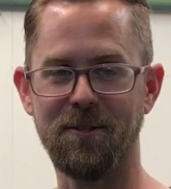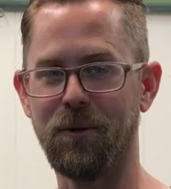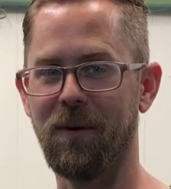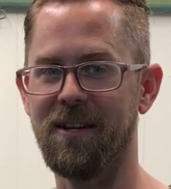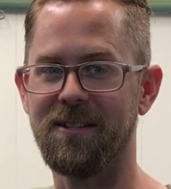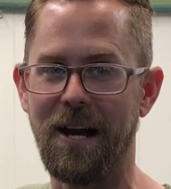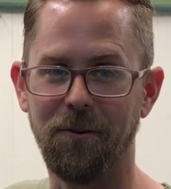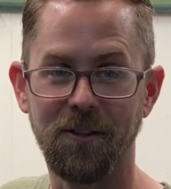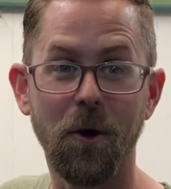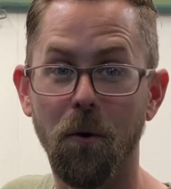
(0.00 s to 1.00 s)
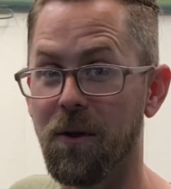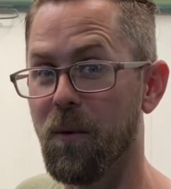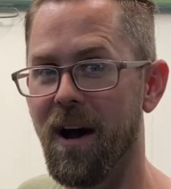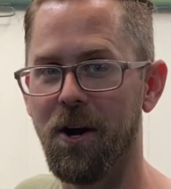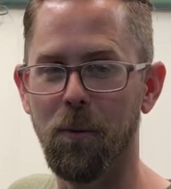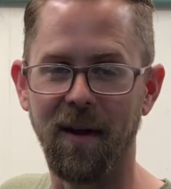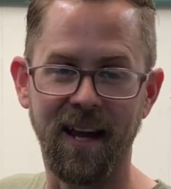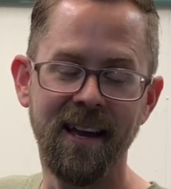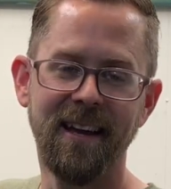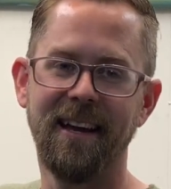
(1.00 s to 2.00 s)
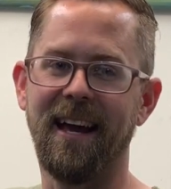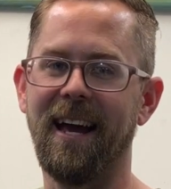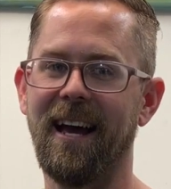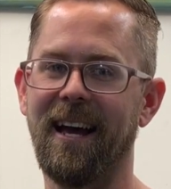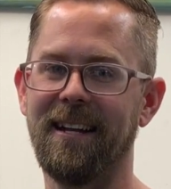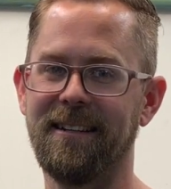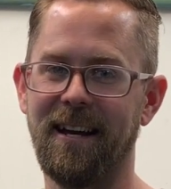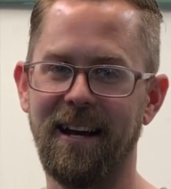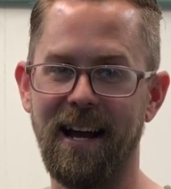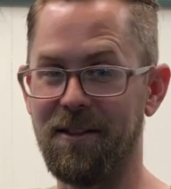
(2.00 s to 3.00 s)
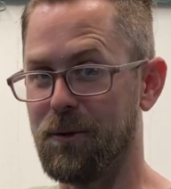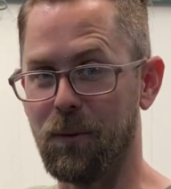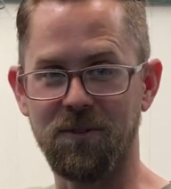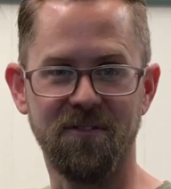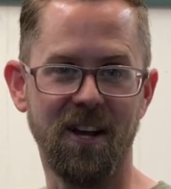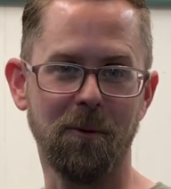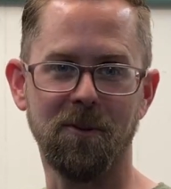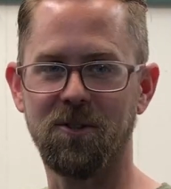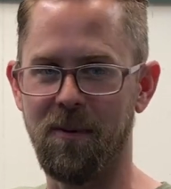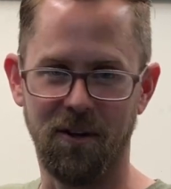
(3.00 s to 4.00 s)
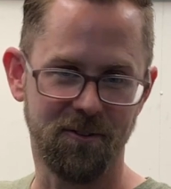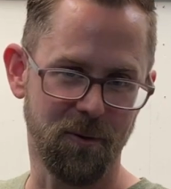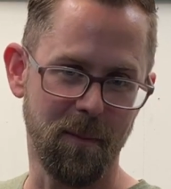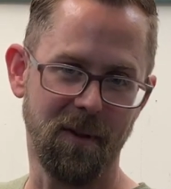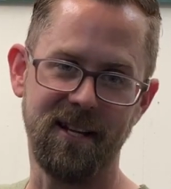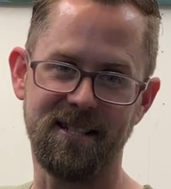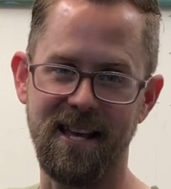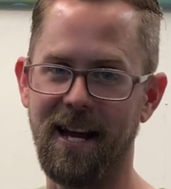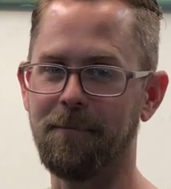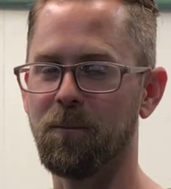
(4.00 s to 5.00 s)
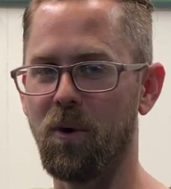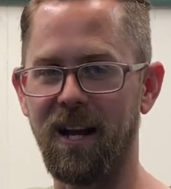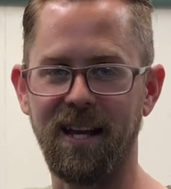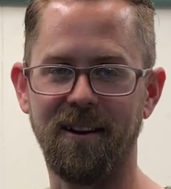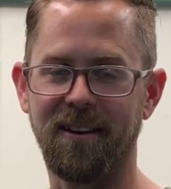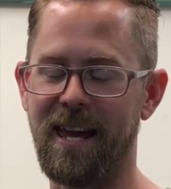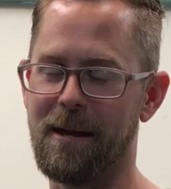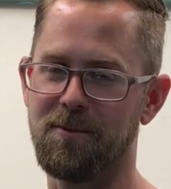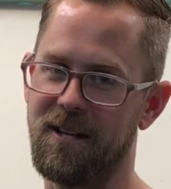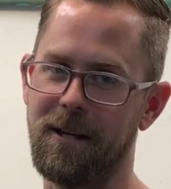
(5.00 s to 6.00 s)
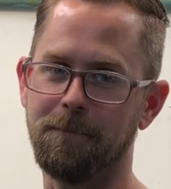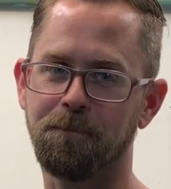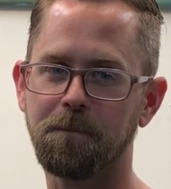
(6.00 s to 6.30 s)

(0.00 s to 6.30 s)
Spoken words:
to us out in Cody, Wyoming, and I had the tools available to be able to replace that right in our campsite.